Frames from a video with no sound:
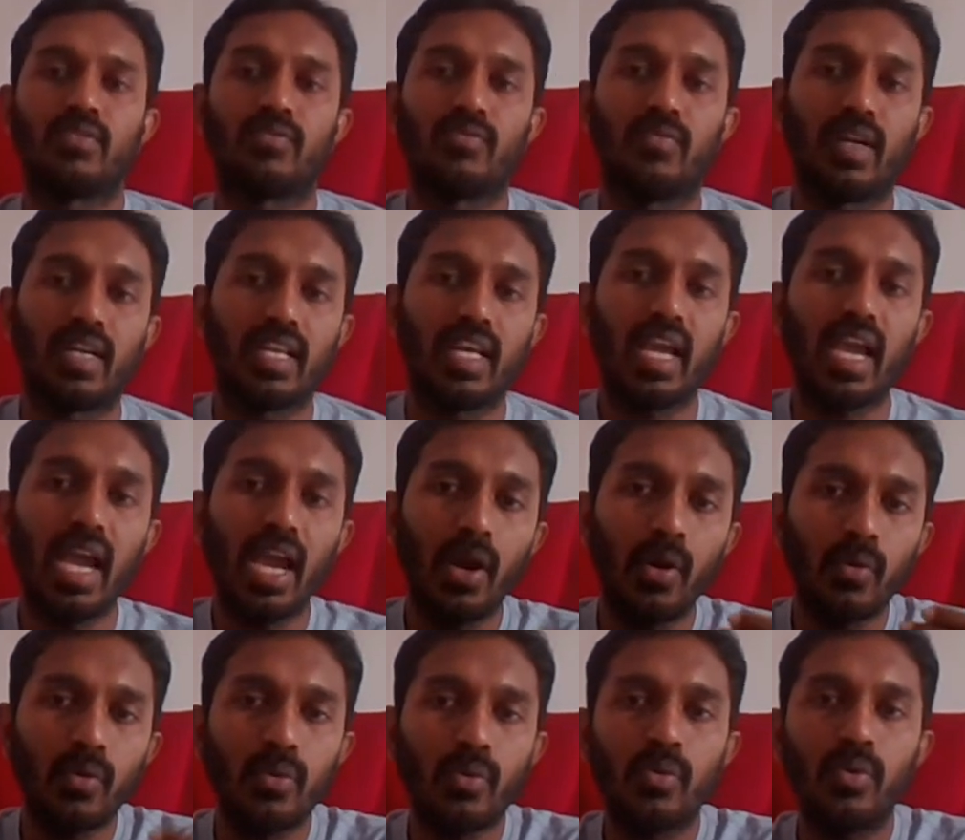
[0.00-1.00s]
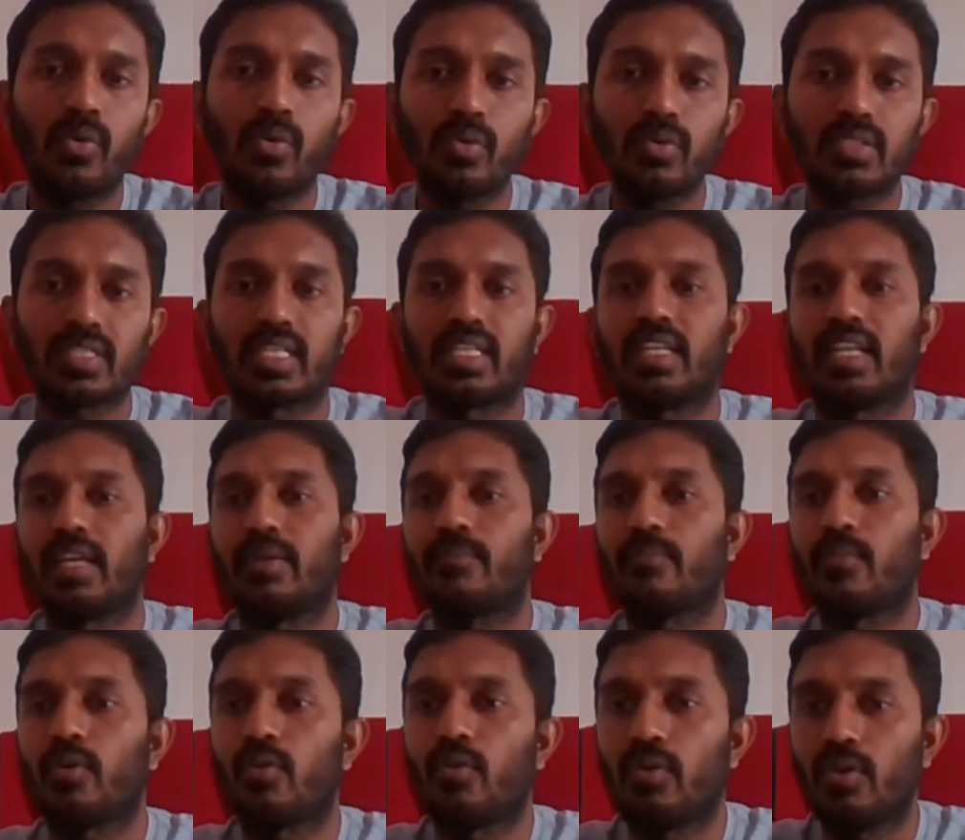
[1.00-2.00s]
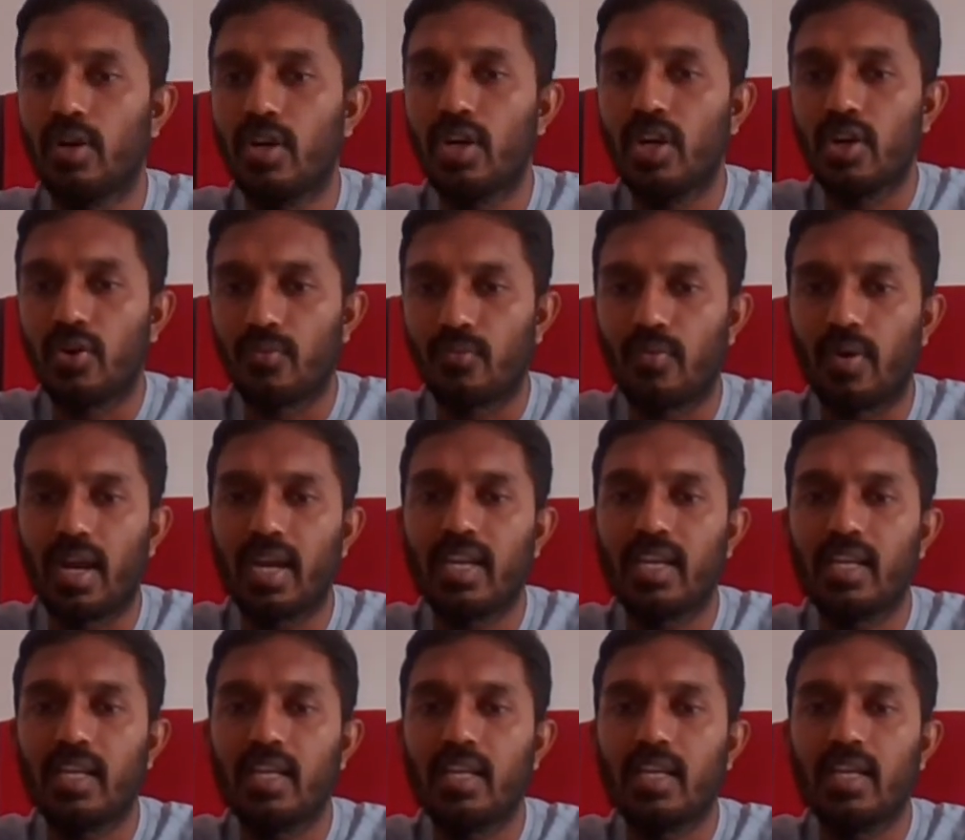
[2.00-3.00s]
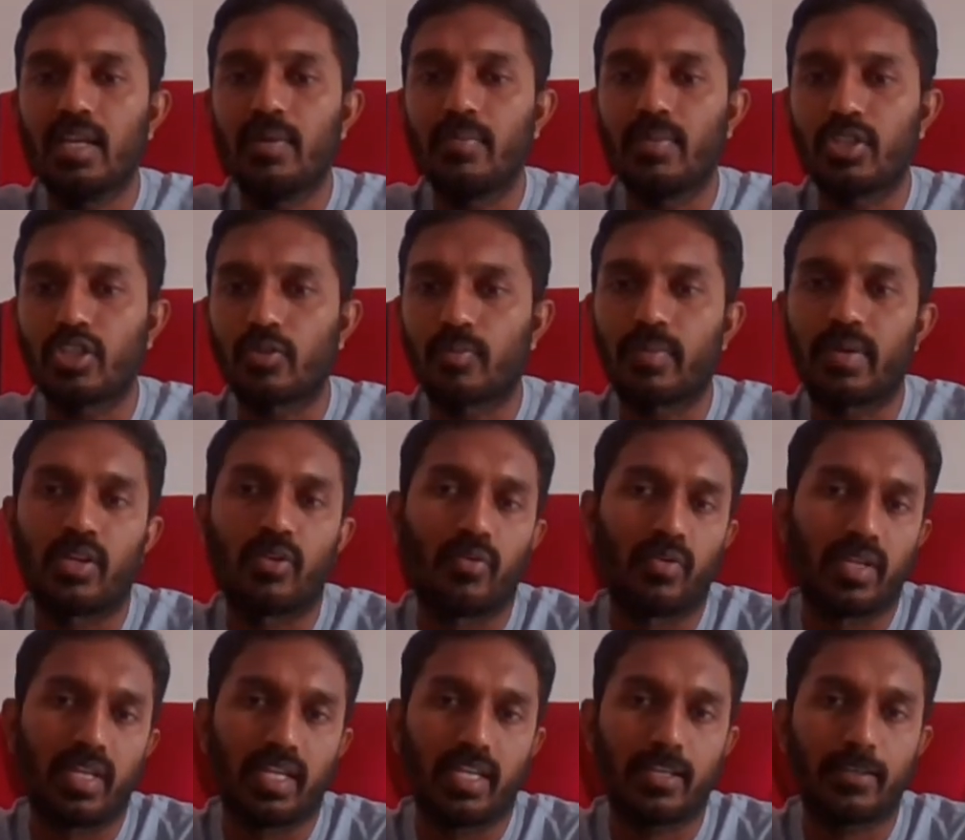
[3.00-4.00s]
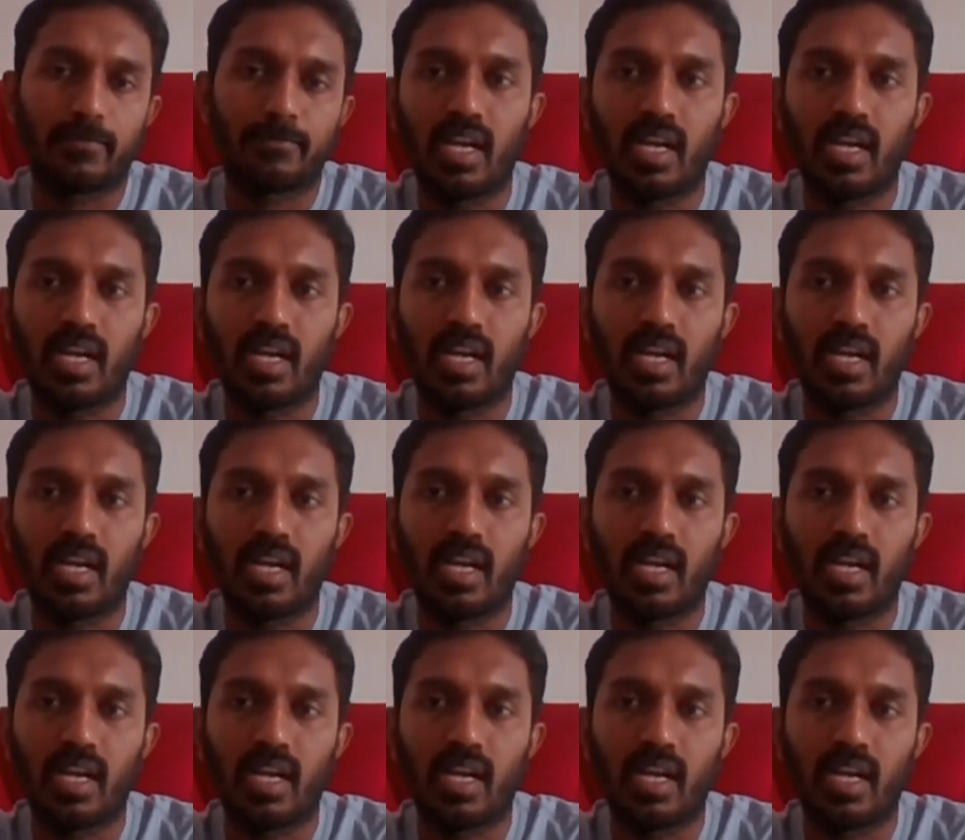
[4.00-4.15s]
White have to lose a tempo while bishop maneuvering.